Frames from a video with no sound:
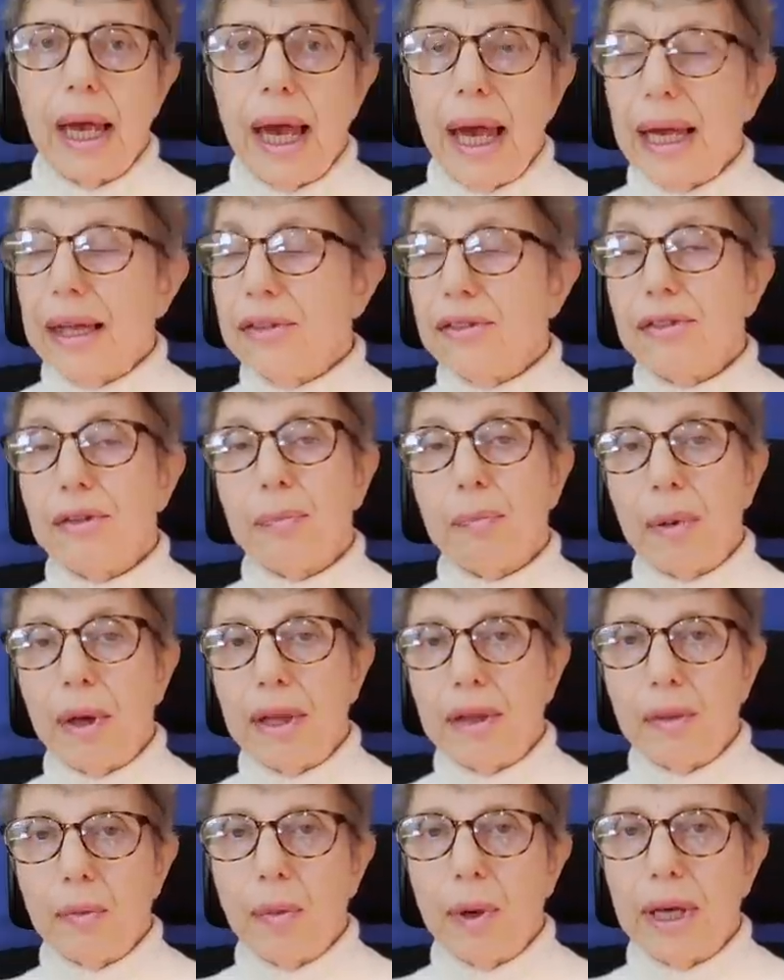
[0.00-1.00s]
And uh,
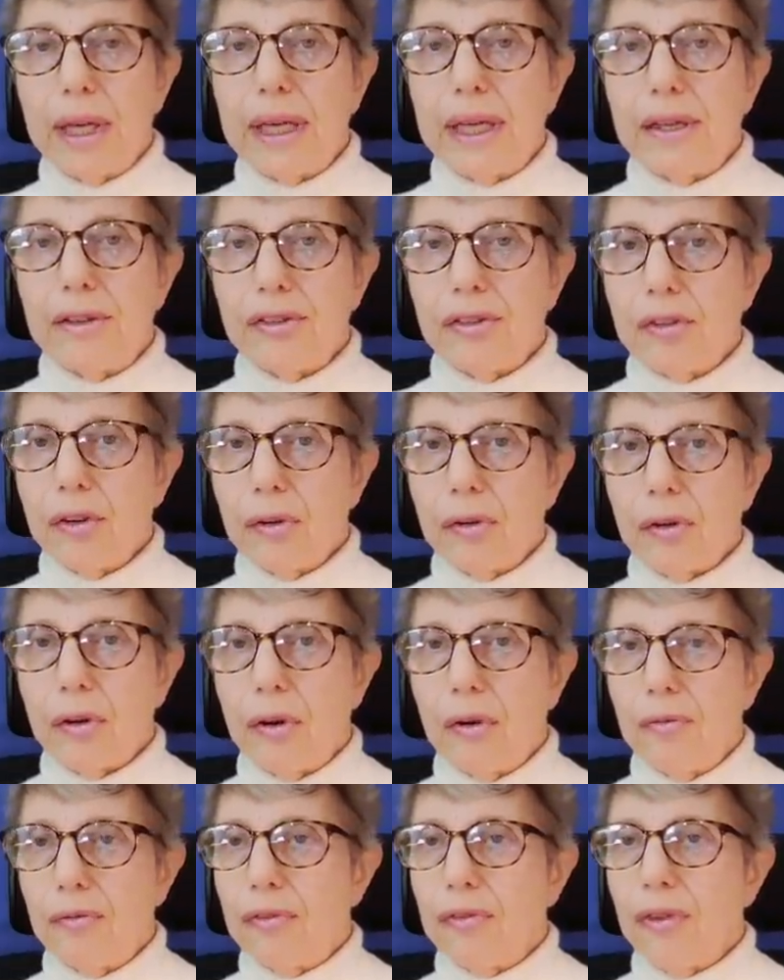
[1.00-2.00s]
by the way, it's not
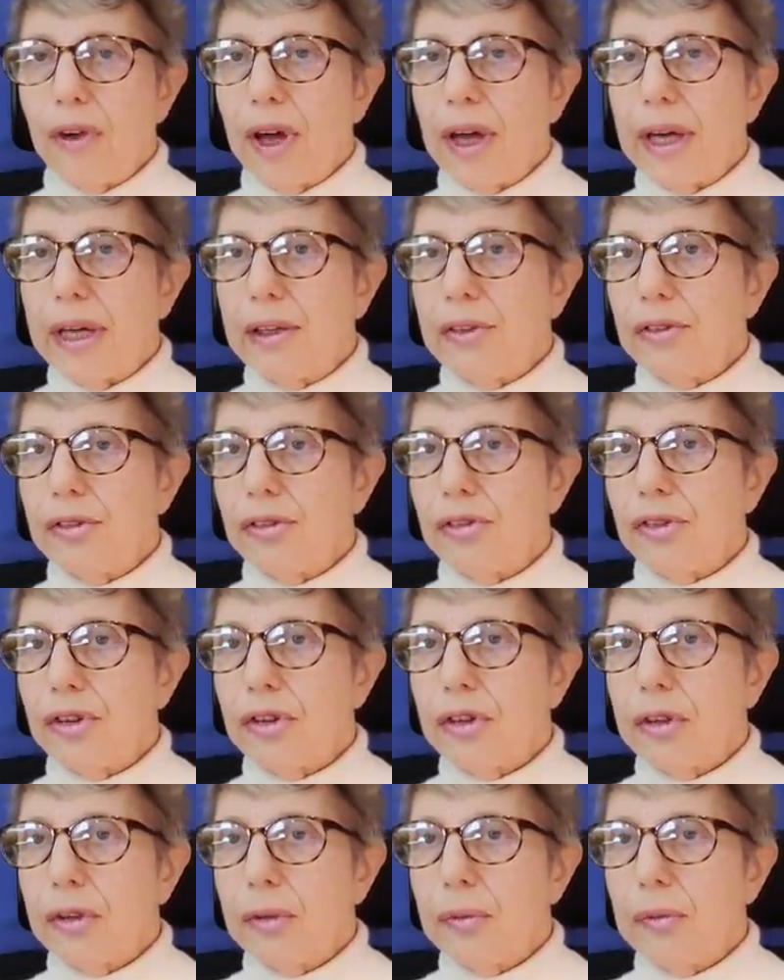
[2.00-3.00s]
confined to
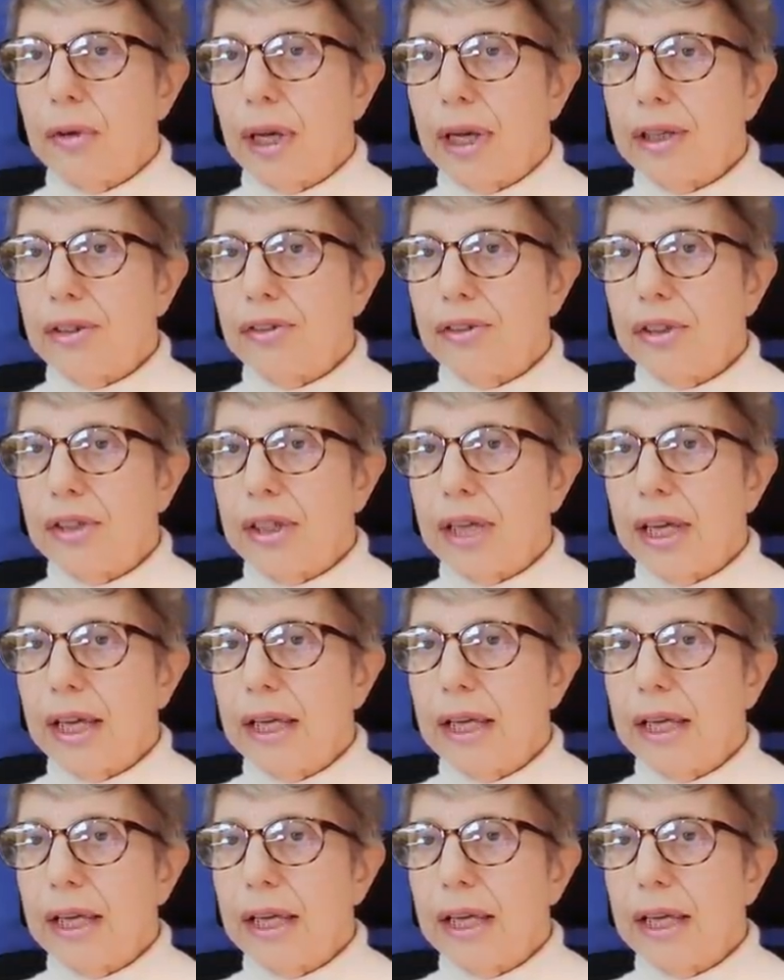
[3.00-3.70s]
the United